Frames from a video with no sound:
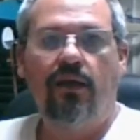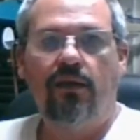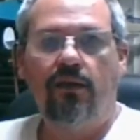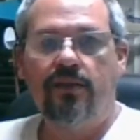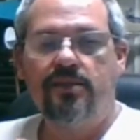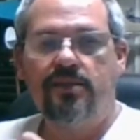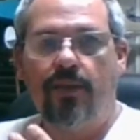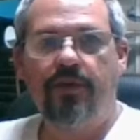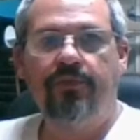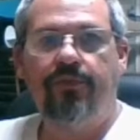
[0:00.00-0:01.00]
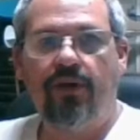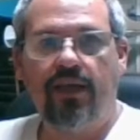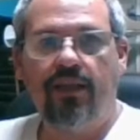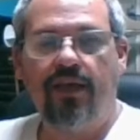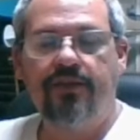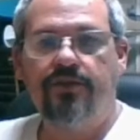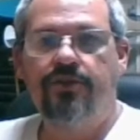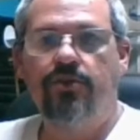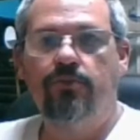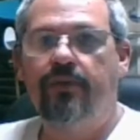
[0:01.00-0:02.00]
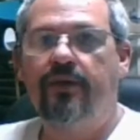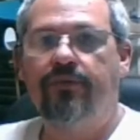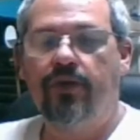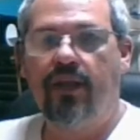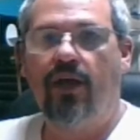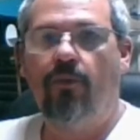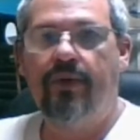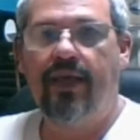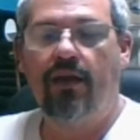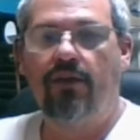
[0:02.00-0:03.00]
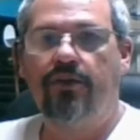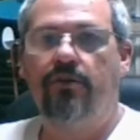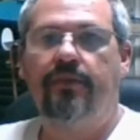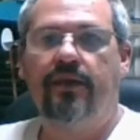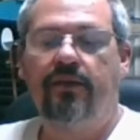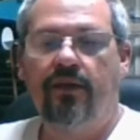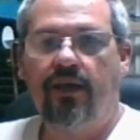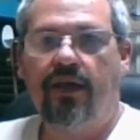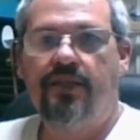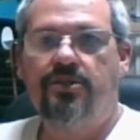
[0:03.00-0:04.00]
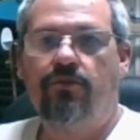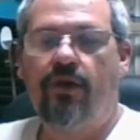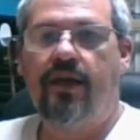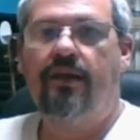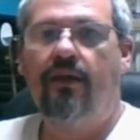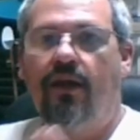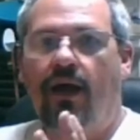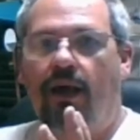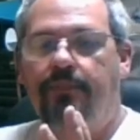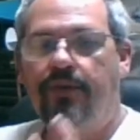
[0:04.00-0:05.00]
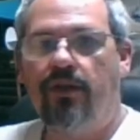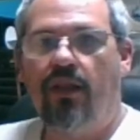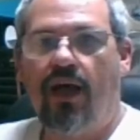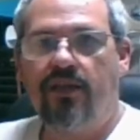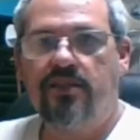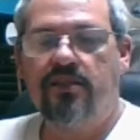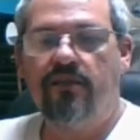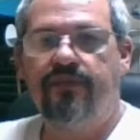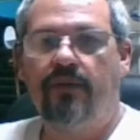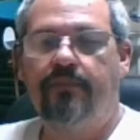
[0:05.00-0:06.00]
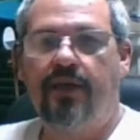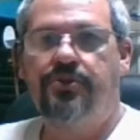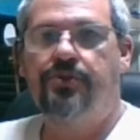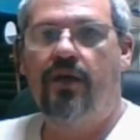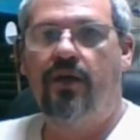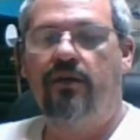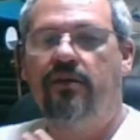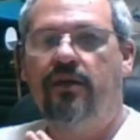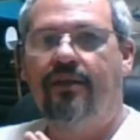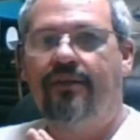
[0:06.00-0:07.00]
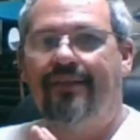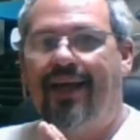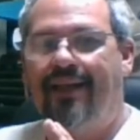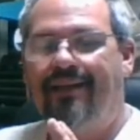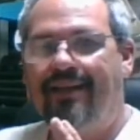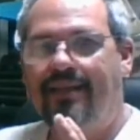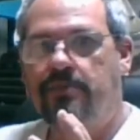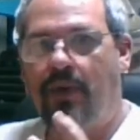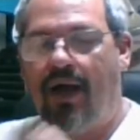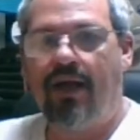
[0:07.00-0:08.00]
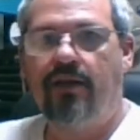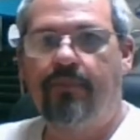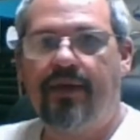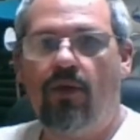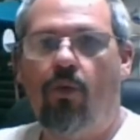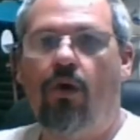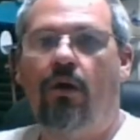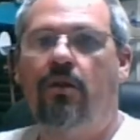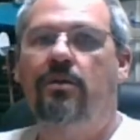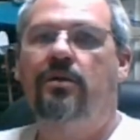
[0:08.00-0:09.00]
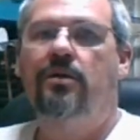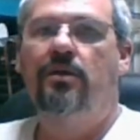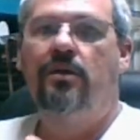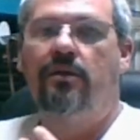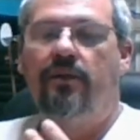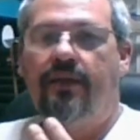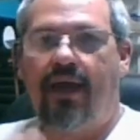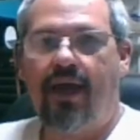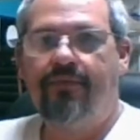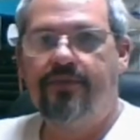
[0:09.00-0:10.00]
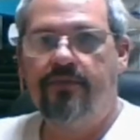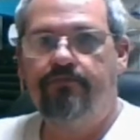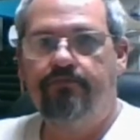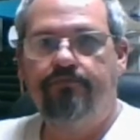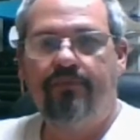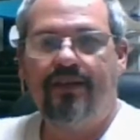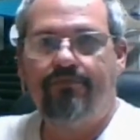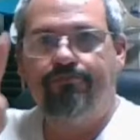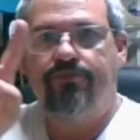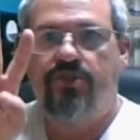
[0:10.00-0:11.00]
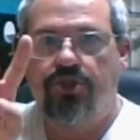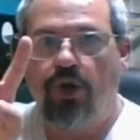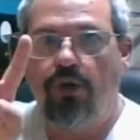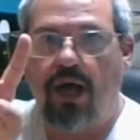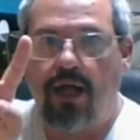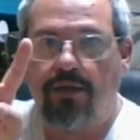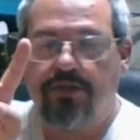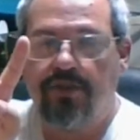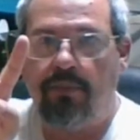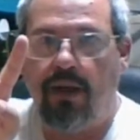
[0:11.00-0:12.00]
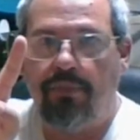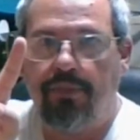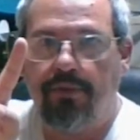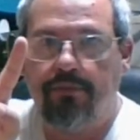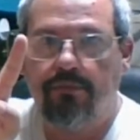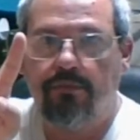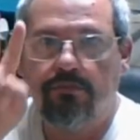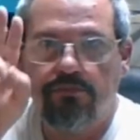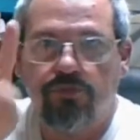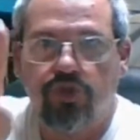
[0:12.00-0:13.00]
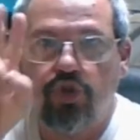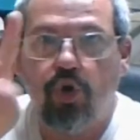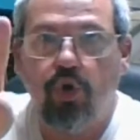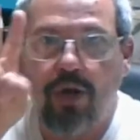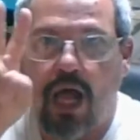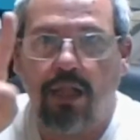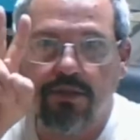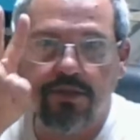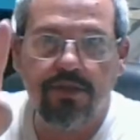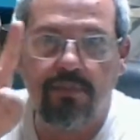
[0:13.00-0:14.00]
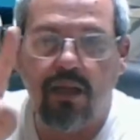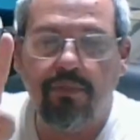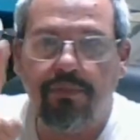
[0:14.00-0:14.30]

It's something fun I like to do, but if you can help me out a little bit, it's great. I put a lot of stuff on Patreon that is behind a paywall. You have to, it's $2 a month. $2 a month.